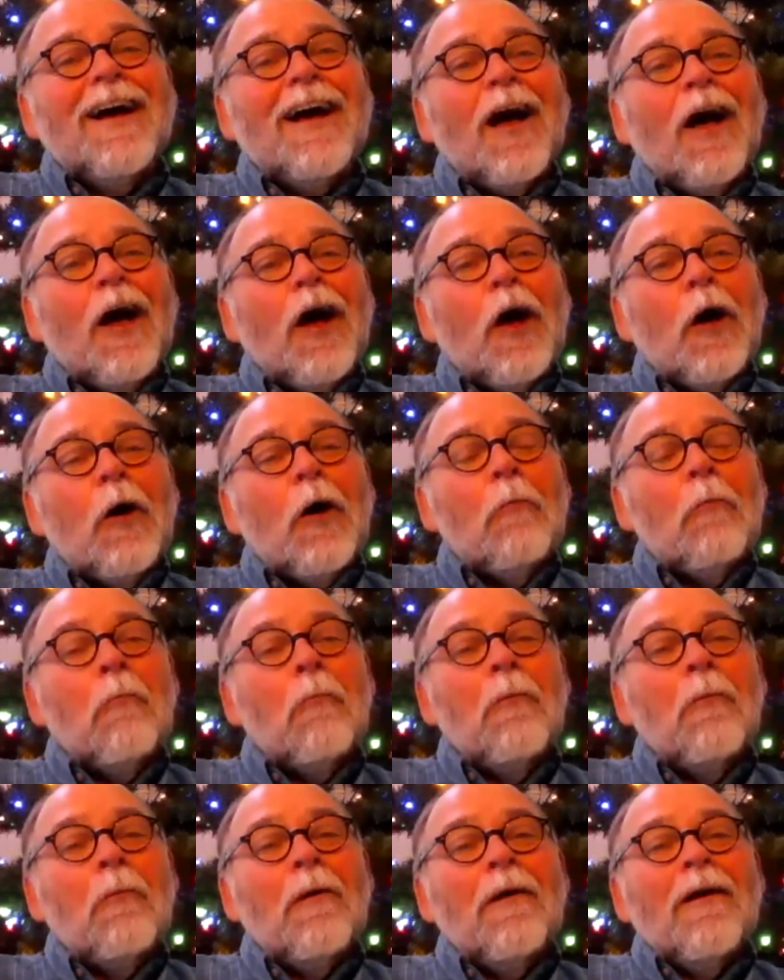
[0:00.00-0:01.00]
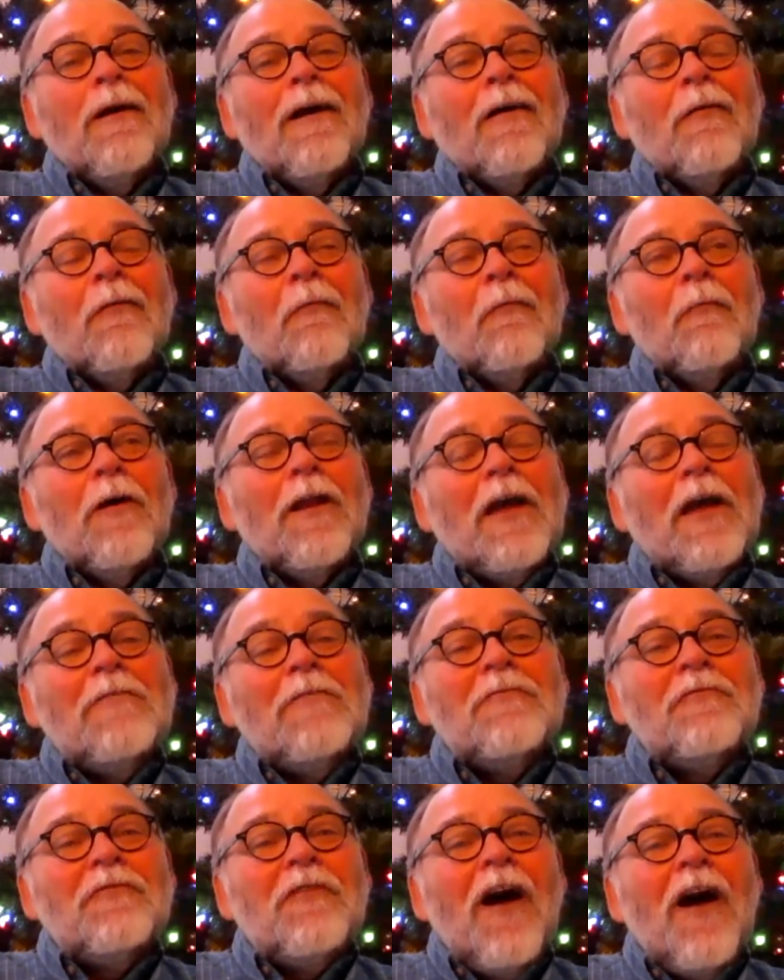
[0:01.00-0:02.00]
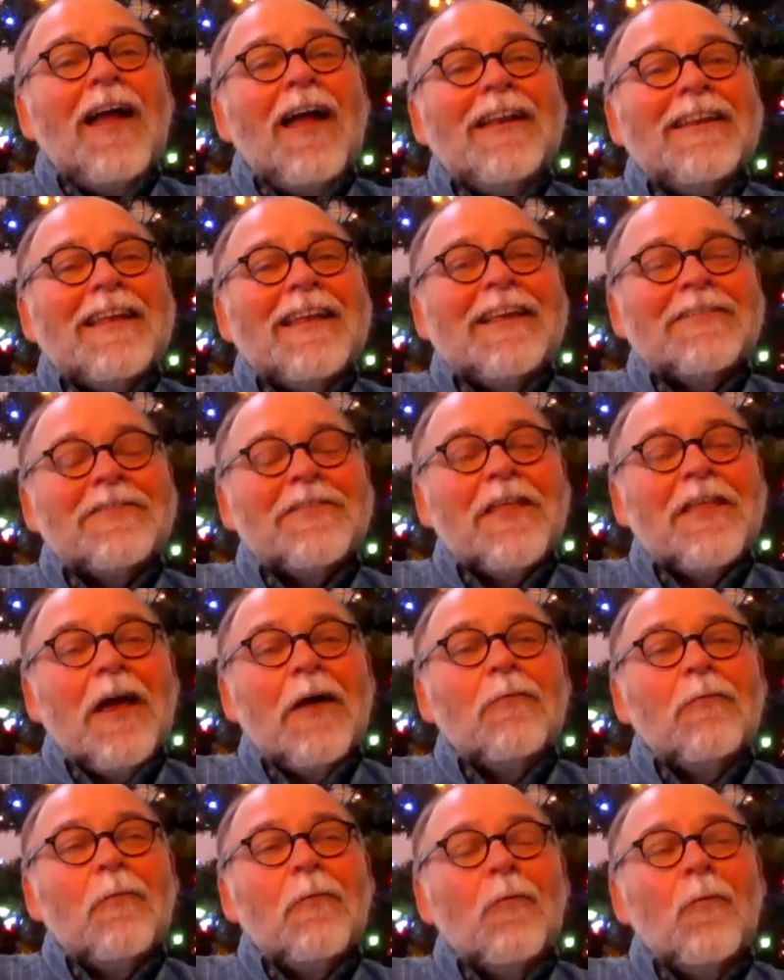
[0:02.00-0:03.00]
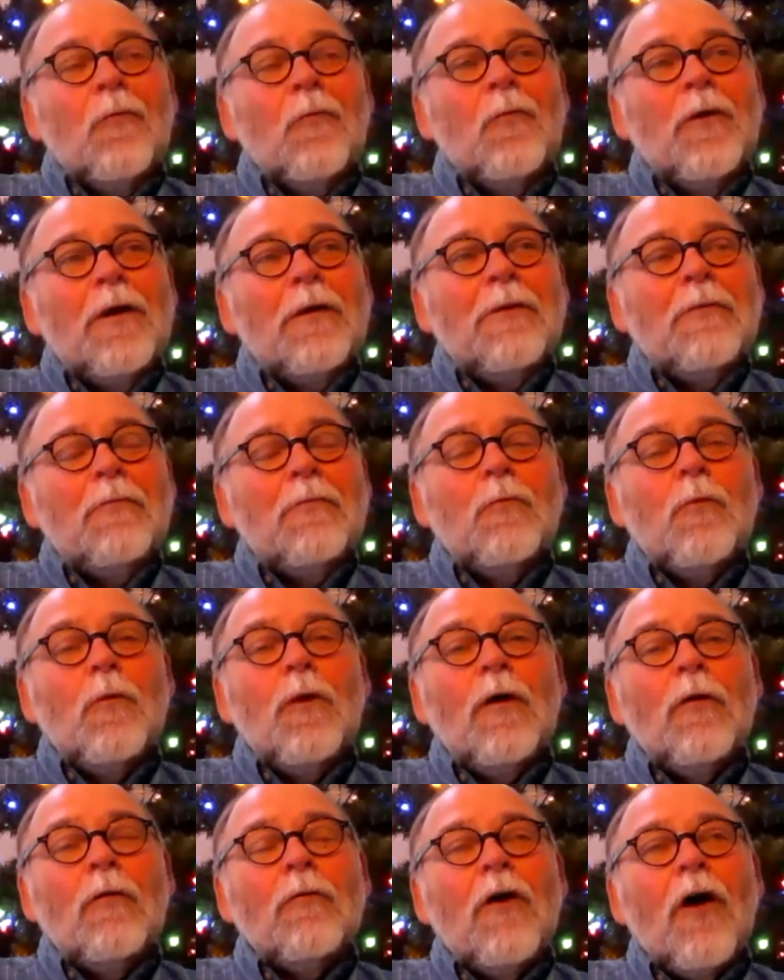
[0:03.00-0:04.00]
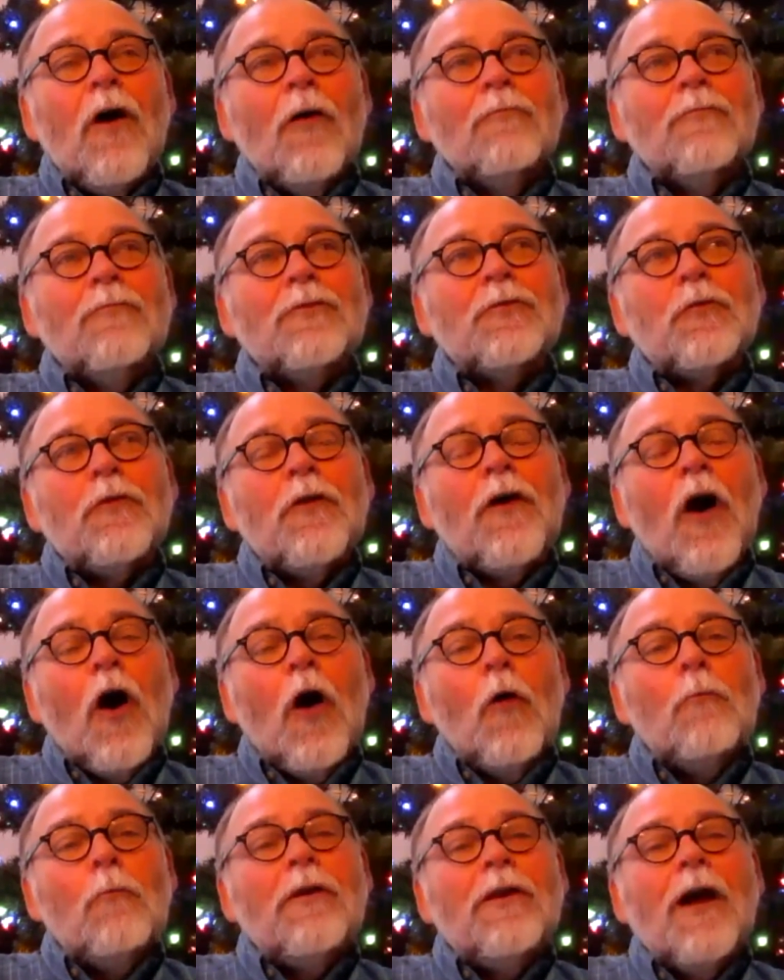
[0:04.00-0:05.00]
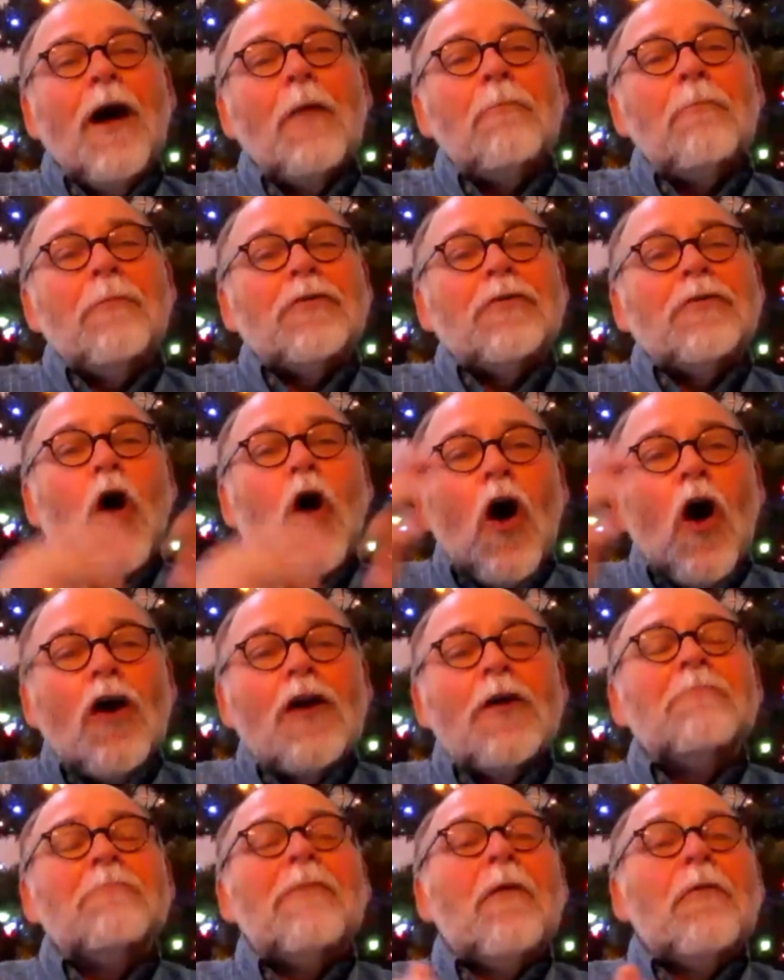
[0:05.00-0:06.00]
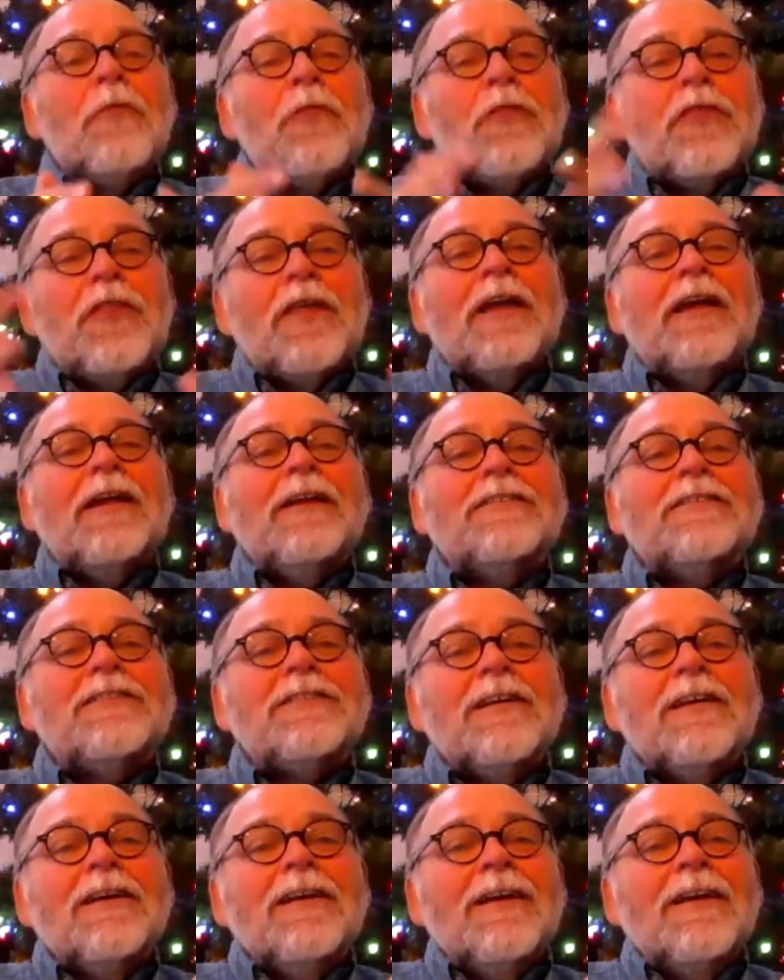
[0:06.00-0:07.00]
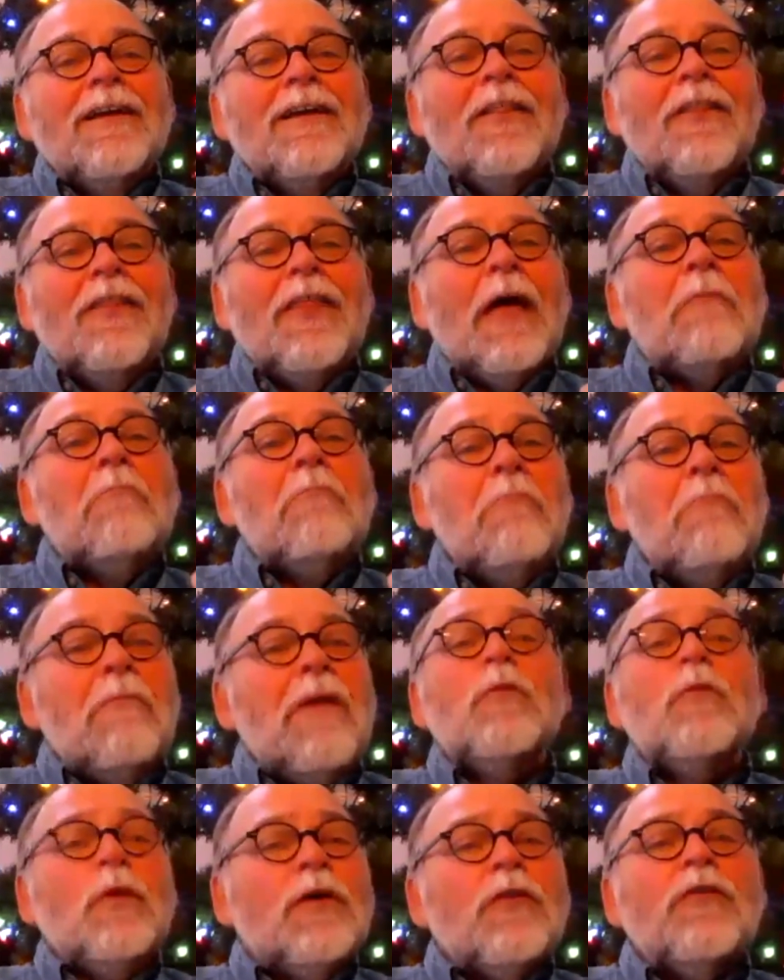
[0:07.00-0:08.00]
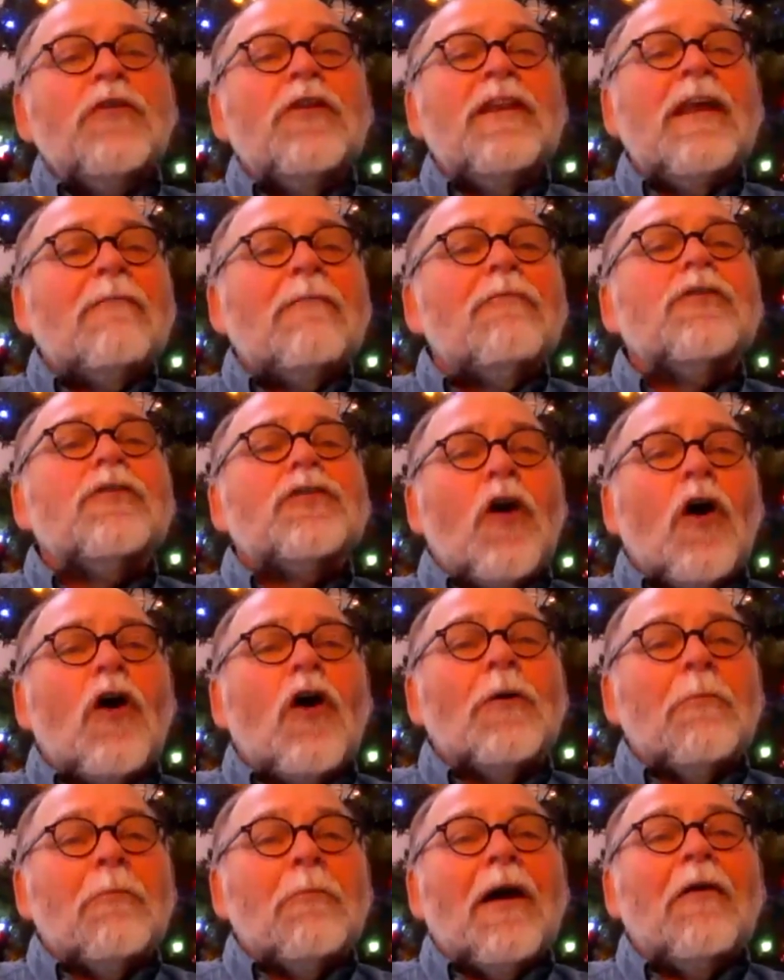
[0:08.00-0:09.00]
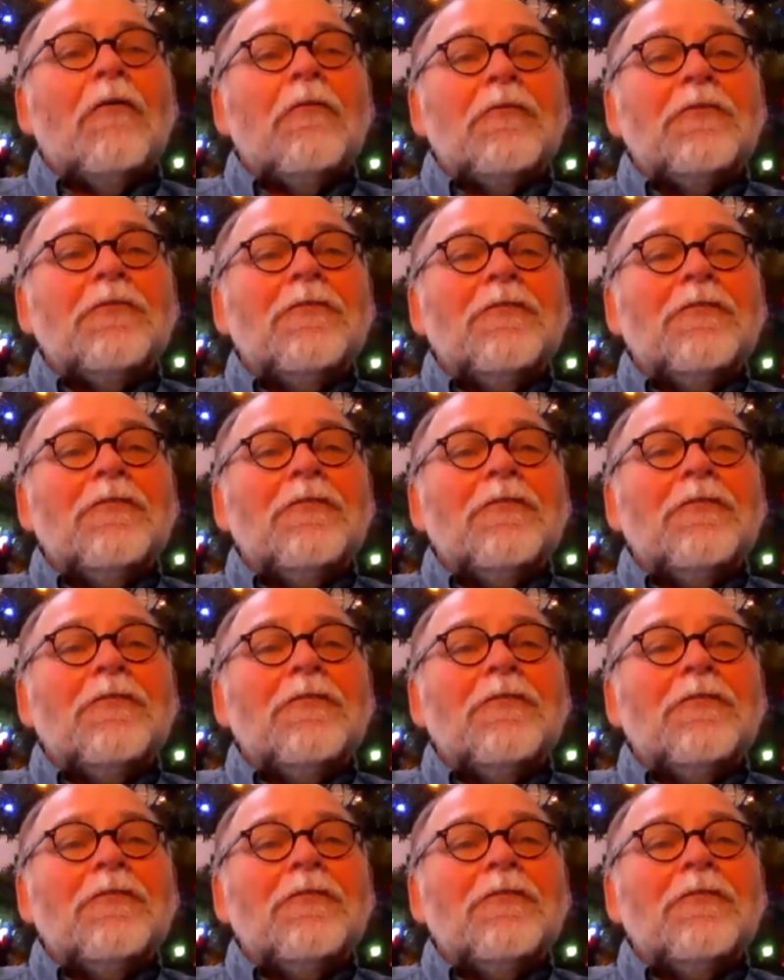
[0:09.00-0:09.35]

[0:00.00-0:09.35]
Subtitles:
What I find is that women will sort of open up and talk about things that men will never talk about.